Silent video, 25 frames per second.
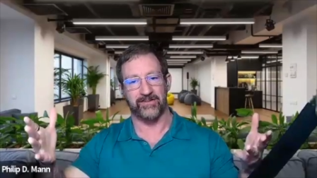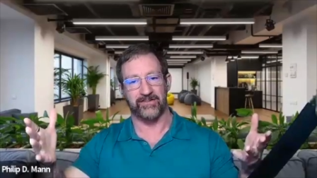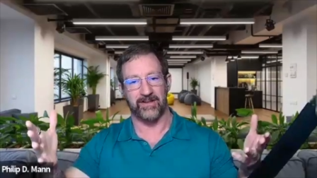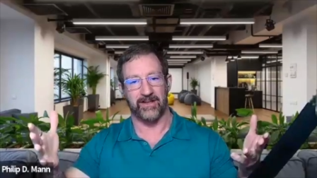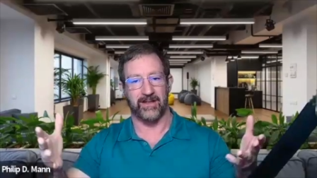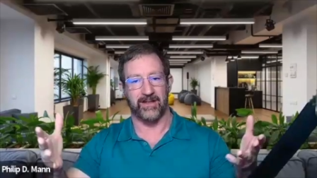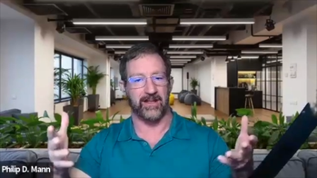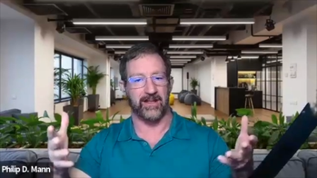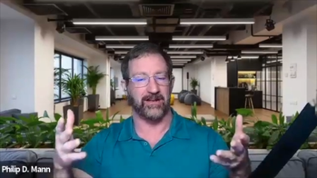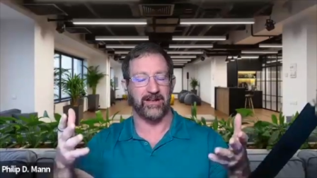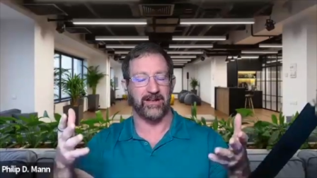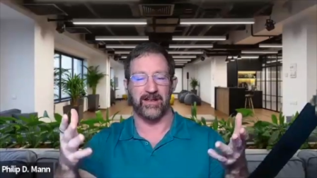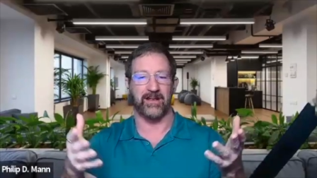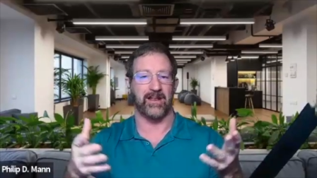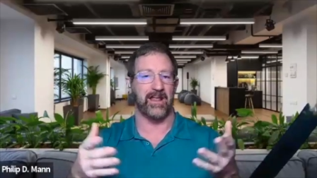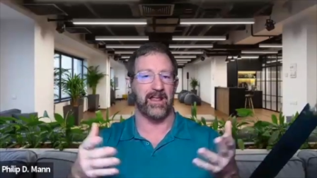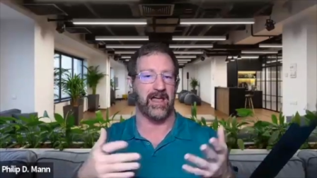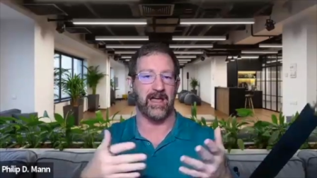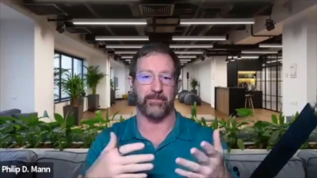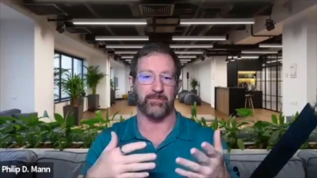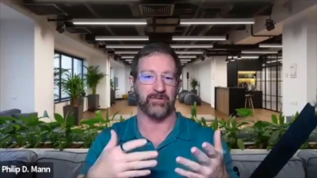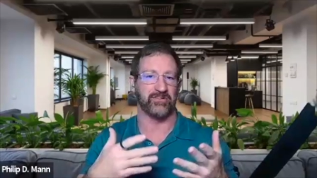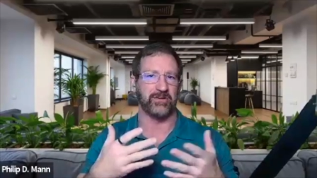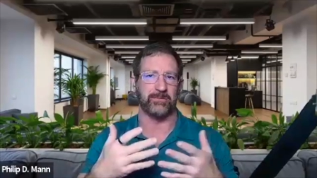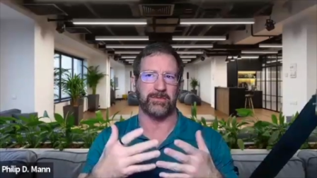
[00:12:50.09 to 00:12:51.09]
And it
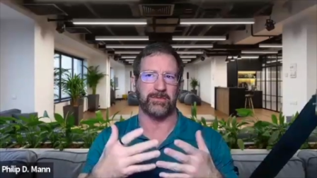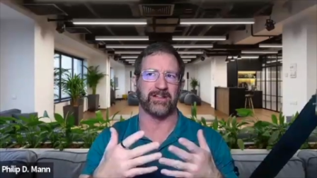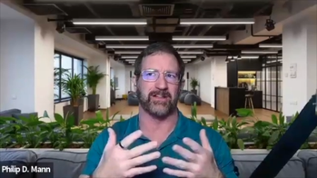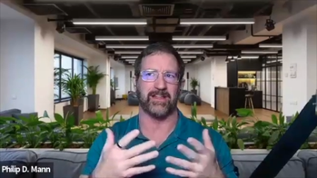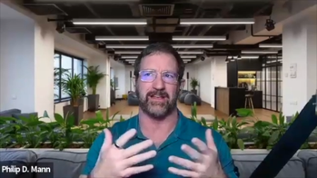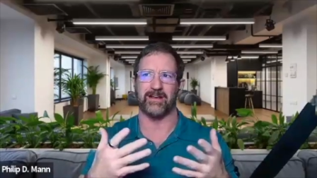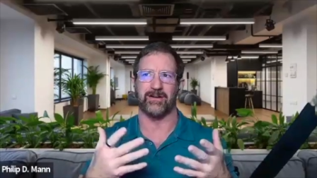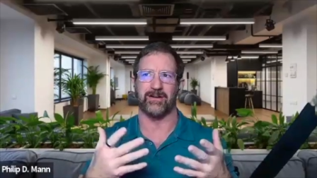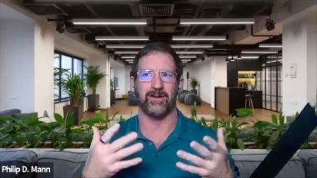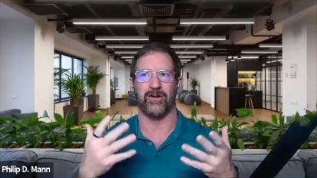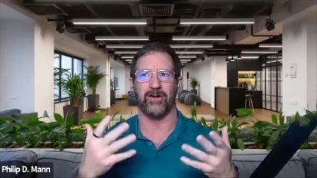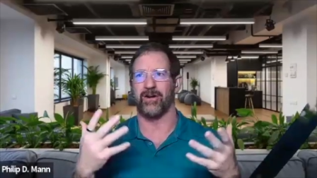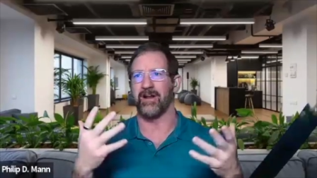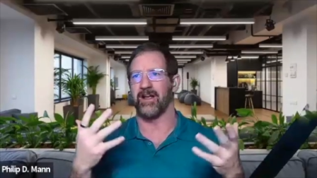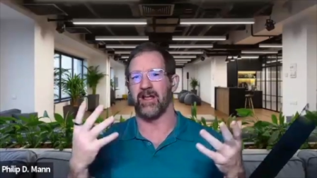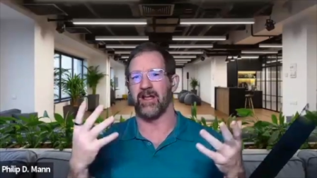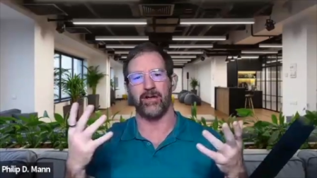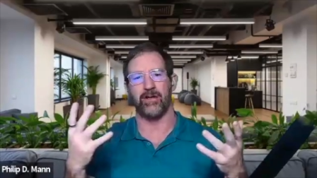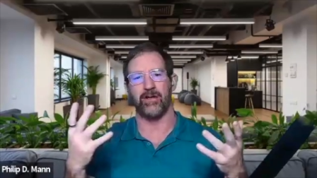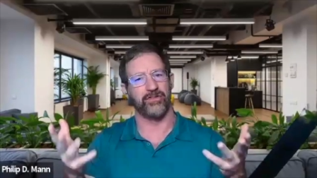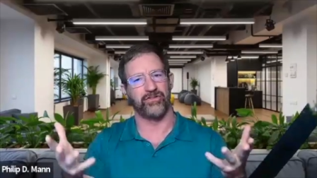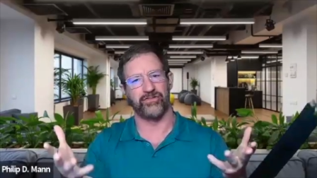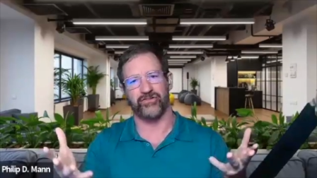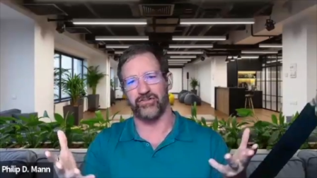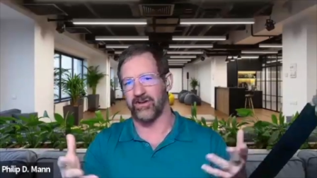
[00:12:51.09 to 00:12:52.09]
happens. I mean, like our
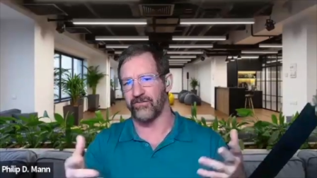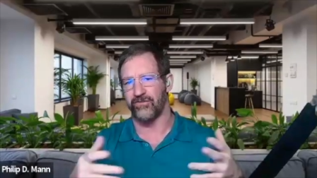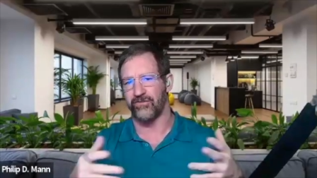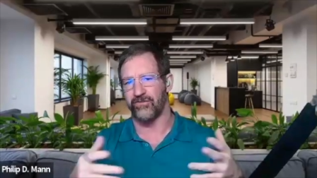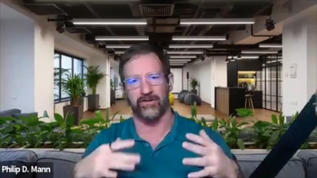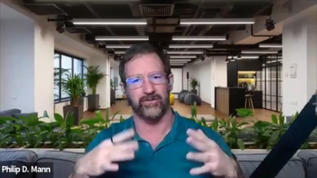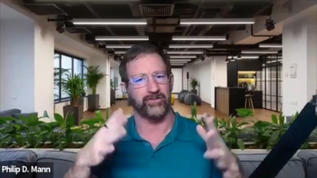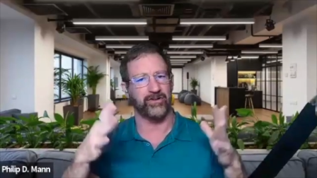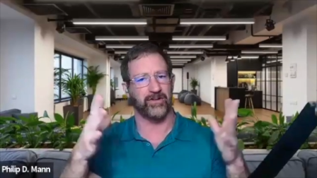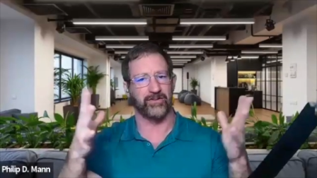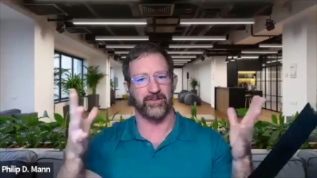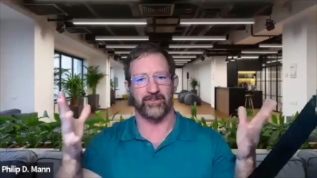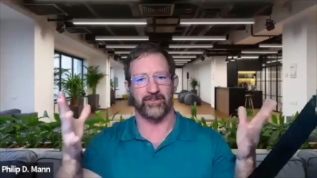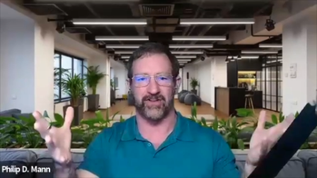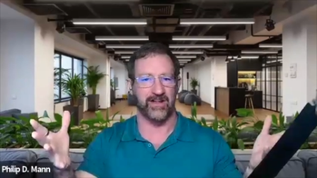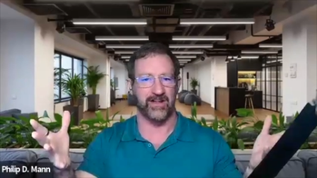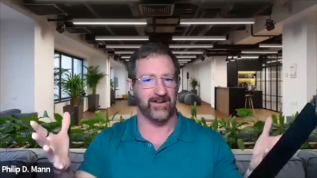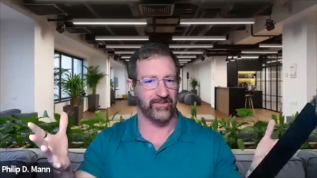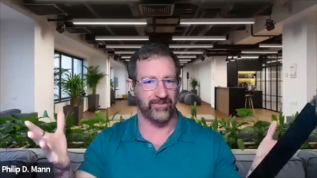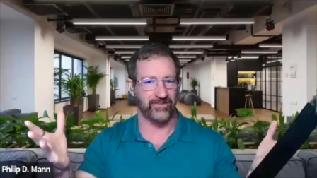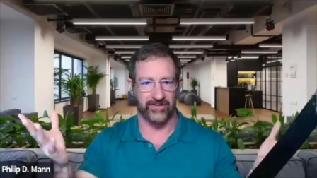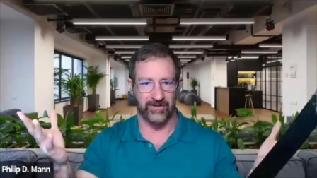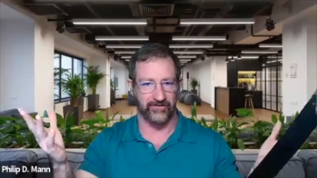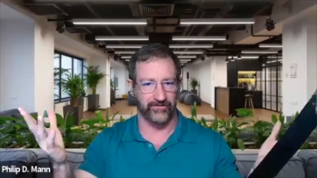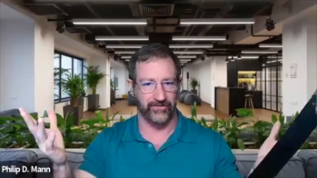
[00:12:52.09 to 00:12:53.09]
health suffers, all this kind of
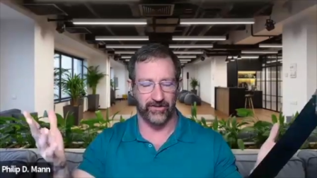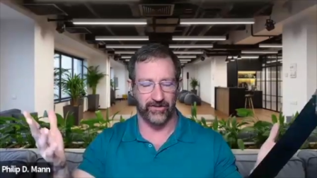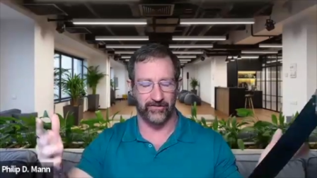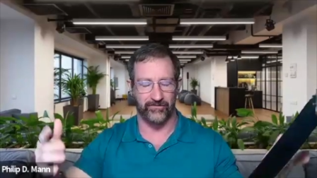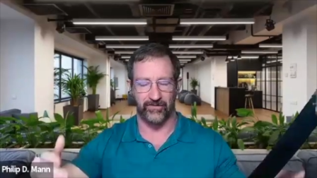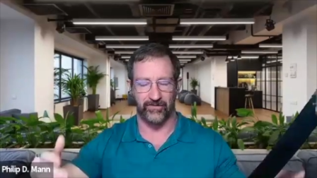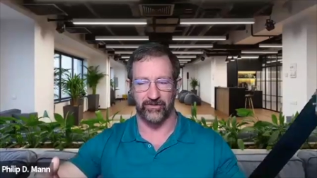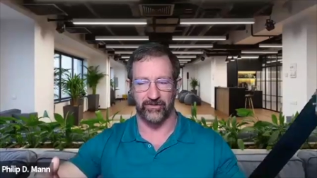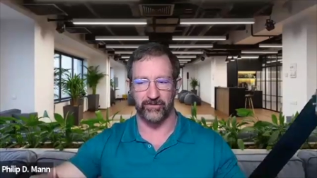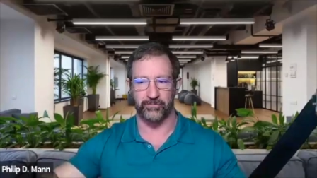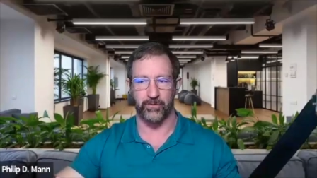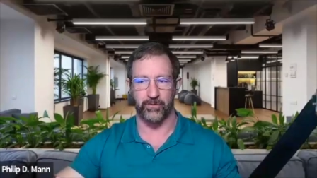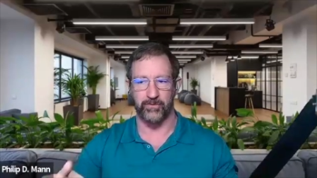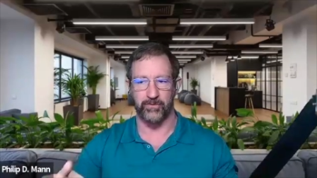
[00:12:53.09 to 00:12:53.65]
stuff suffers, but